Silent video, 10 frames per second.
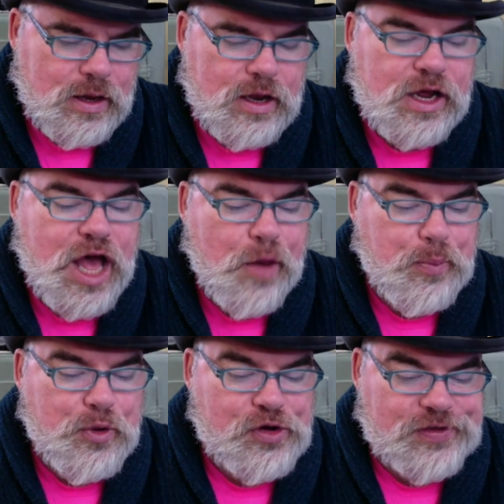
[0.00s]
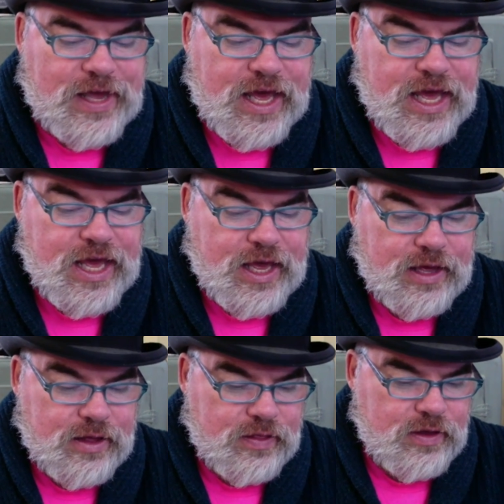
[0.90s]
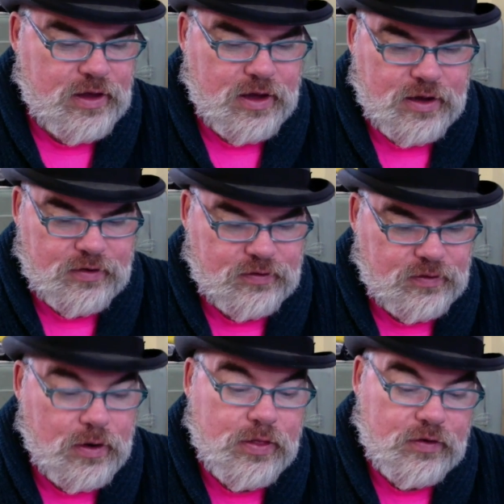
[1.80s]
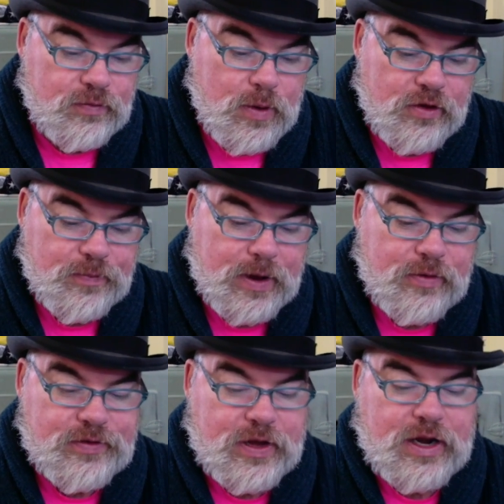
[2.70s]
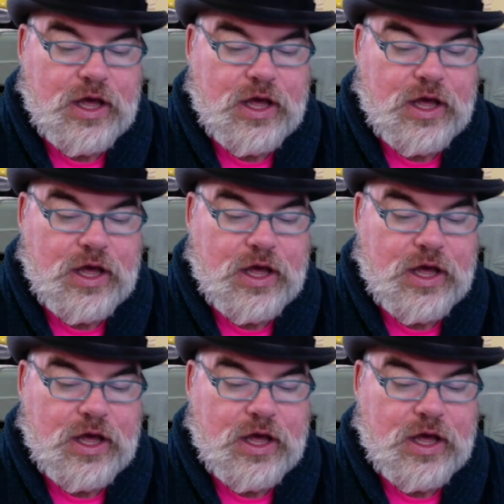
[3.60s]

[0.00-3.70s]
Look out, Percy! The youngest, or the smallest penguin said,